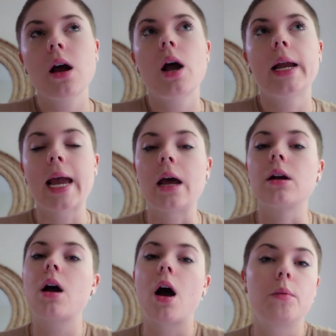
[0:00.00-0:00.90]
Again,
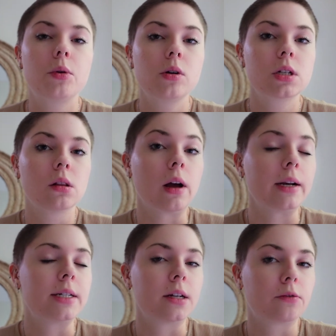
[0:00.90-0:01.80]
Kambo is a
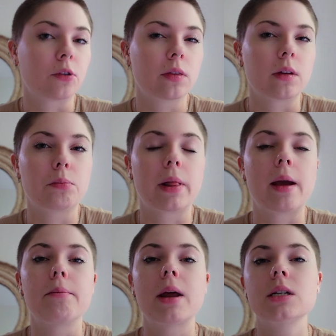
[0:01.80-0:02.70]
lot different than
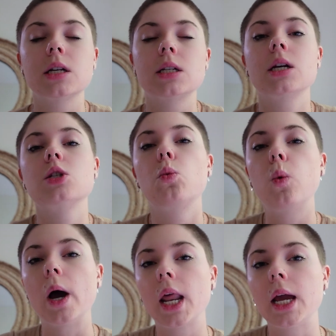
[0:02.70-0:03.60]
plant medicines because
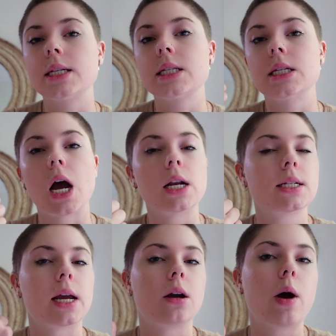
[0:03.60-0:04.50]
1, it's not
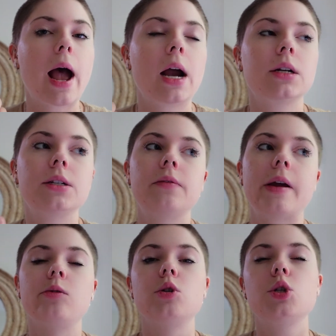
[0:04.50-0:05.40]
psychoactive
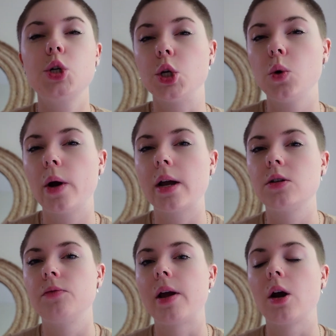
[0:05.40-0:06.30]
and 2, it's
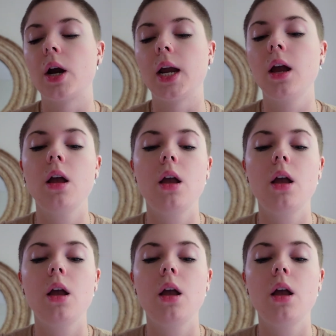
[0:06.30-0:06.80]
very